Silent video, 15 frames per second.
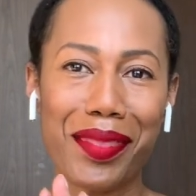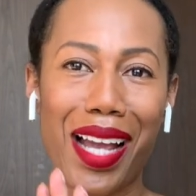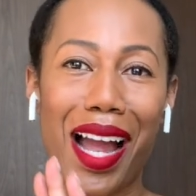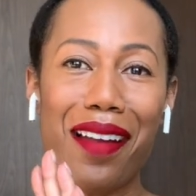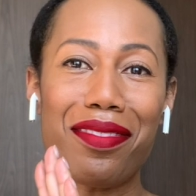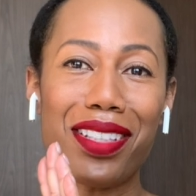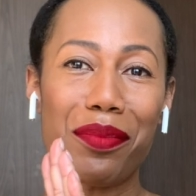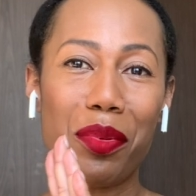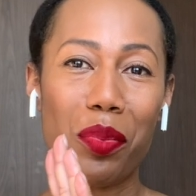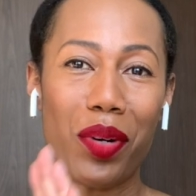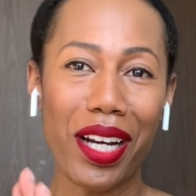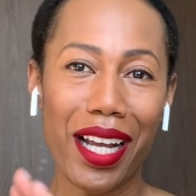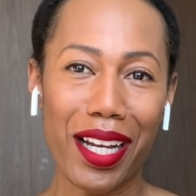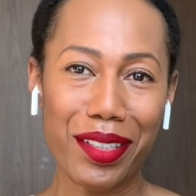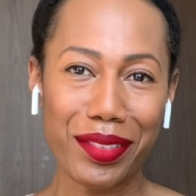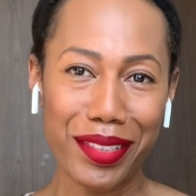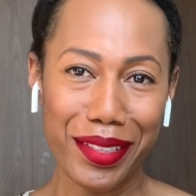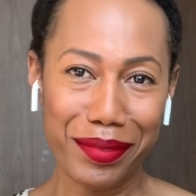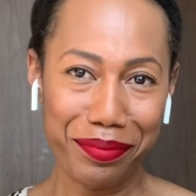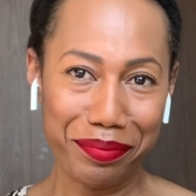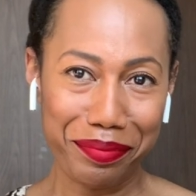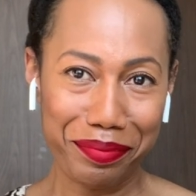I flipped one house
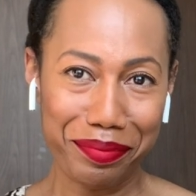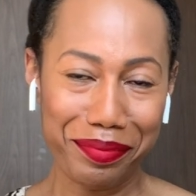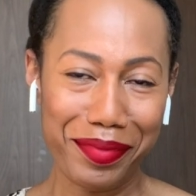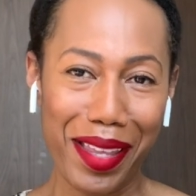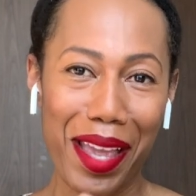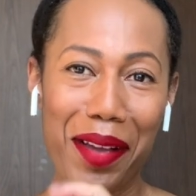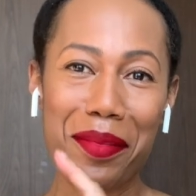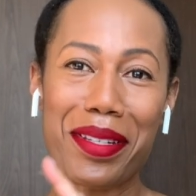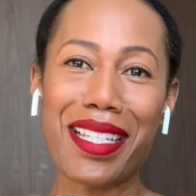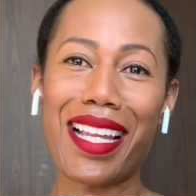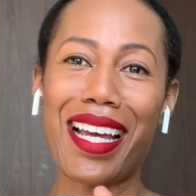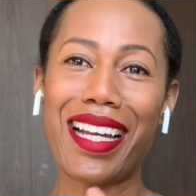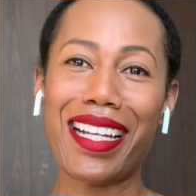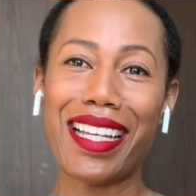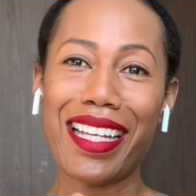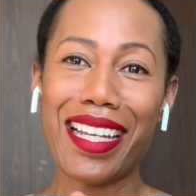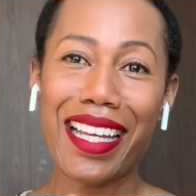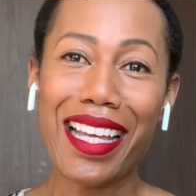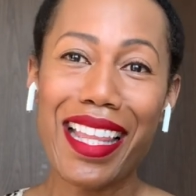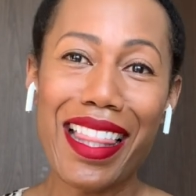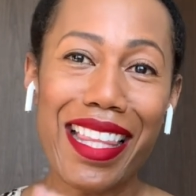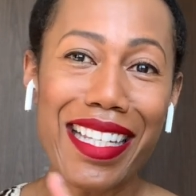and was like,
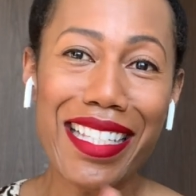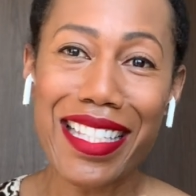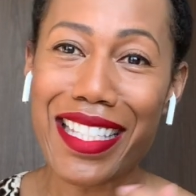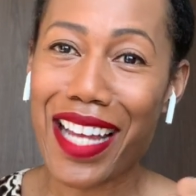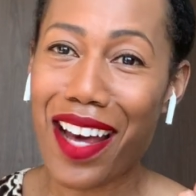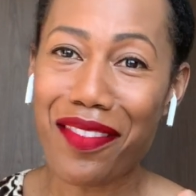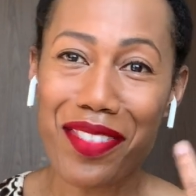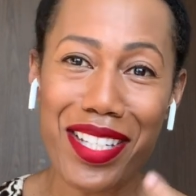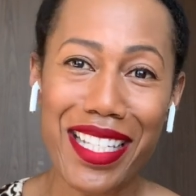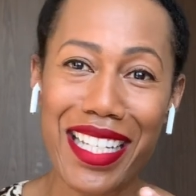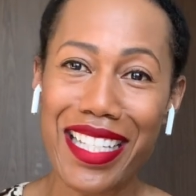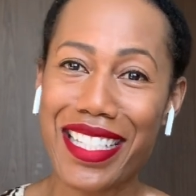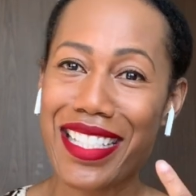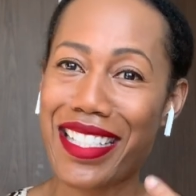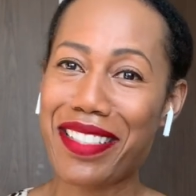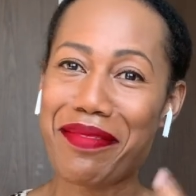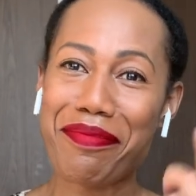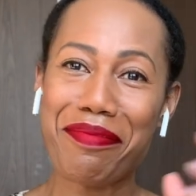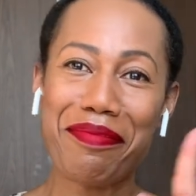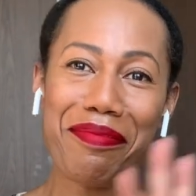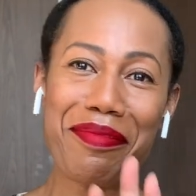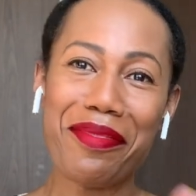this is not for sis.
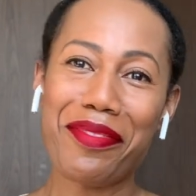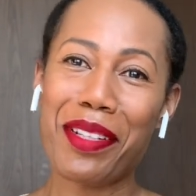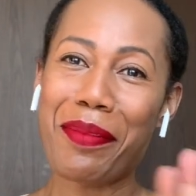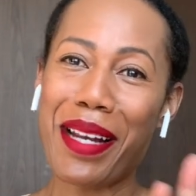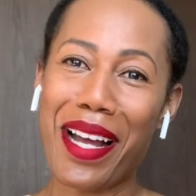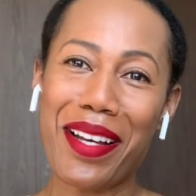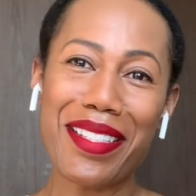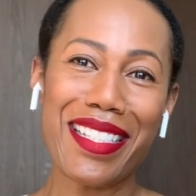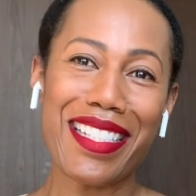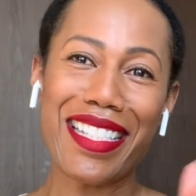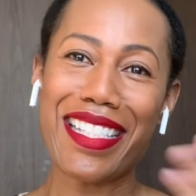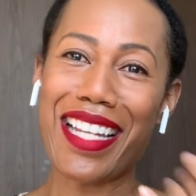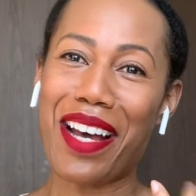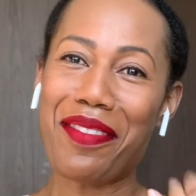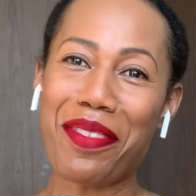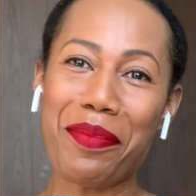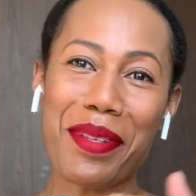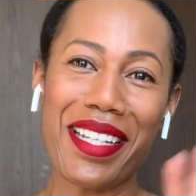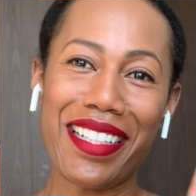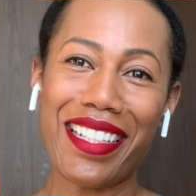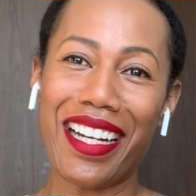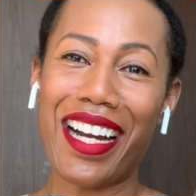Flipping houses is not for
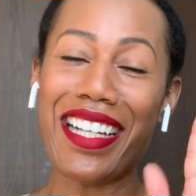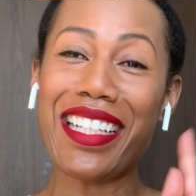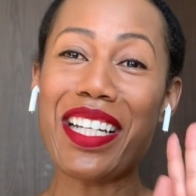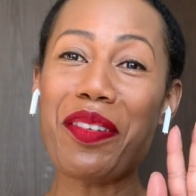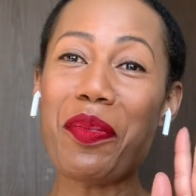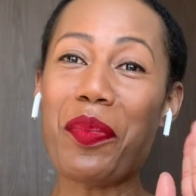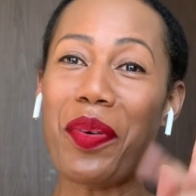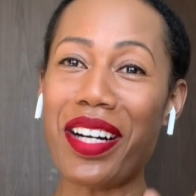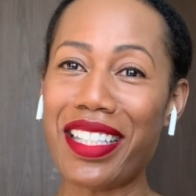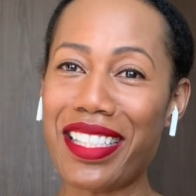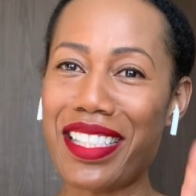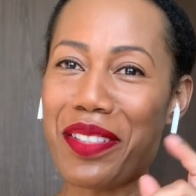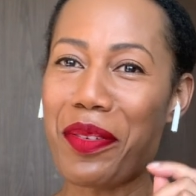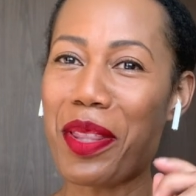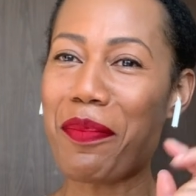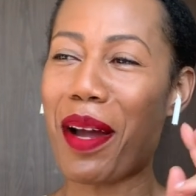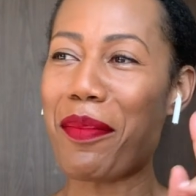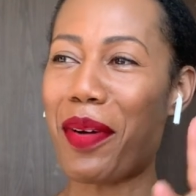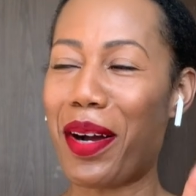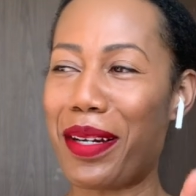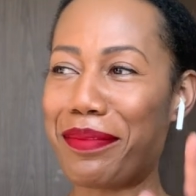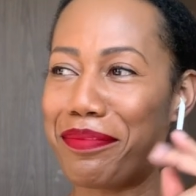me. I did it once with my
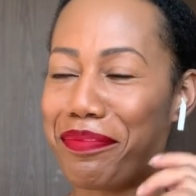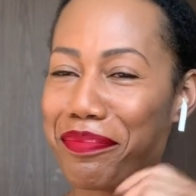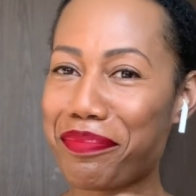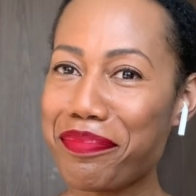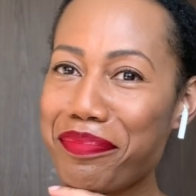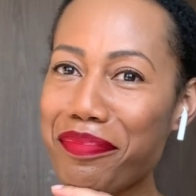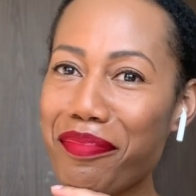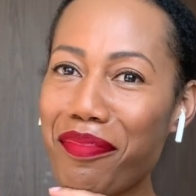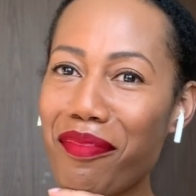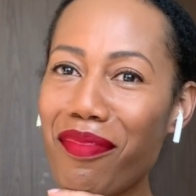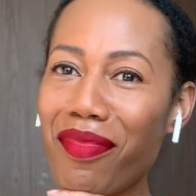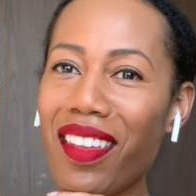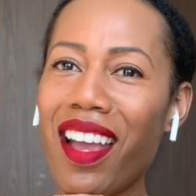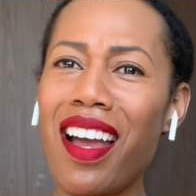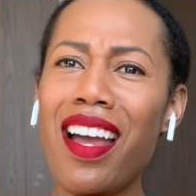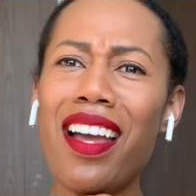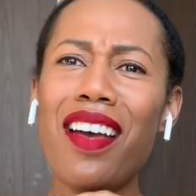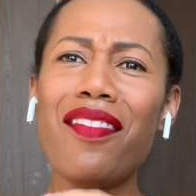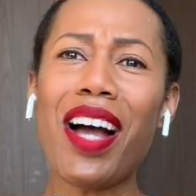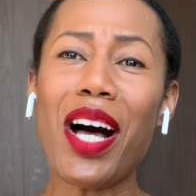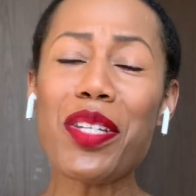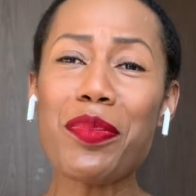mom.
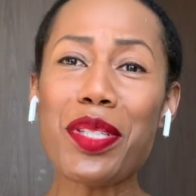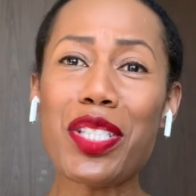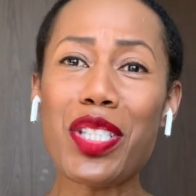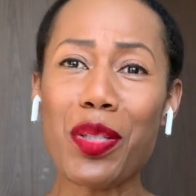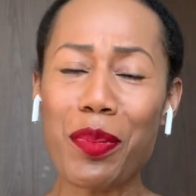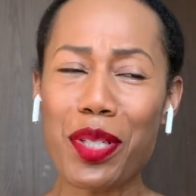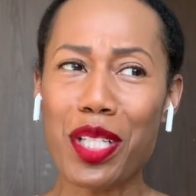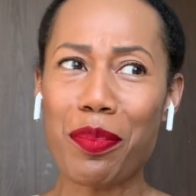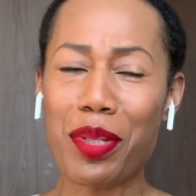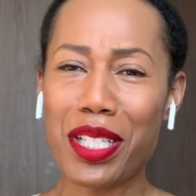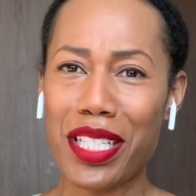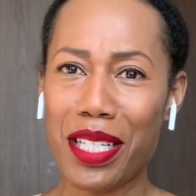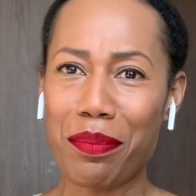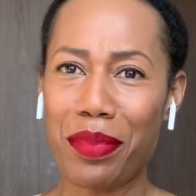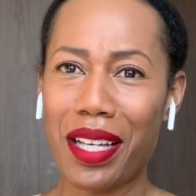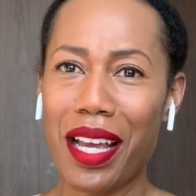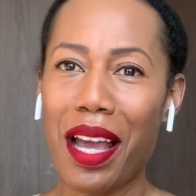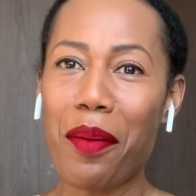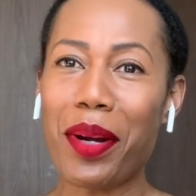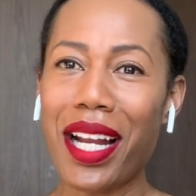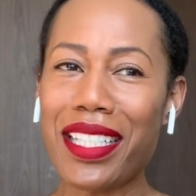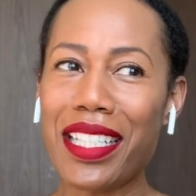The house was super, super cheap.
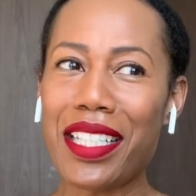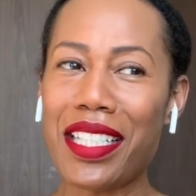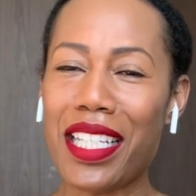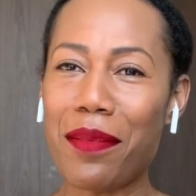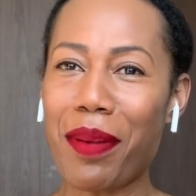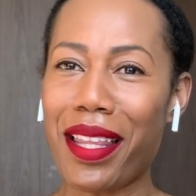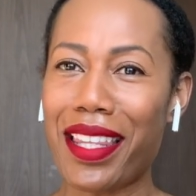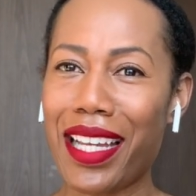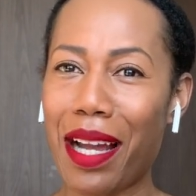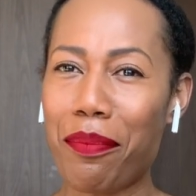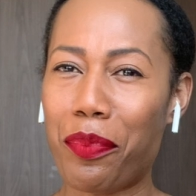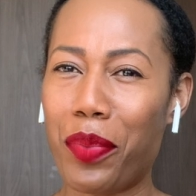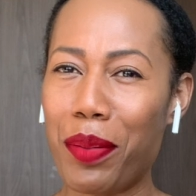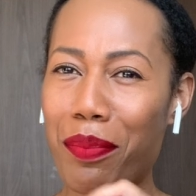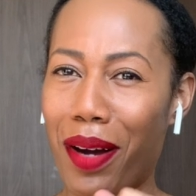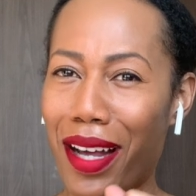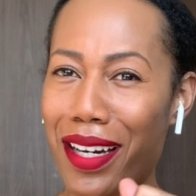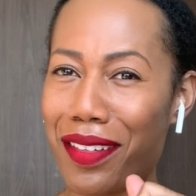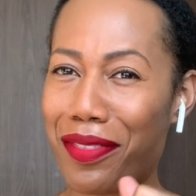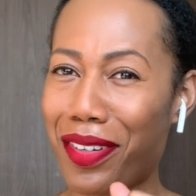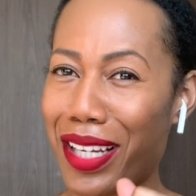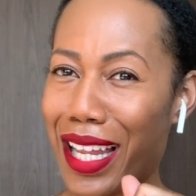When I say cheap, I think we bought it
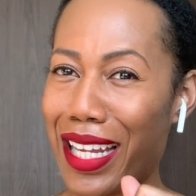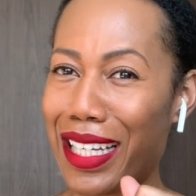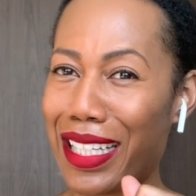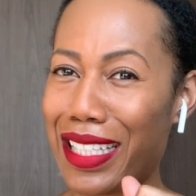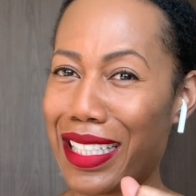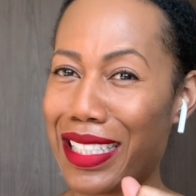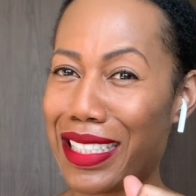for like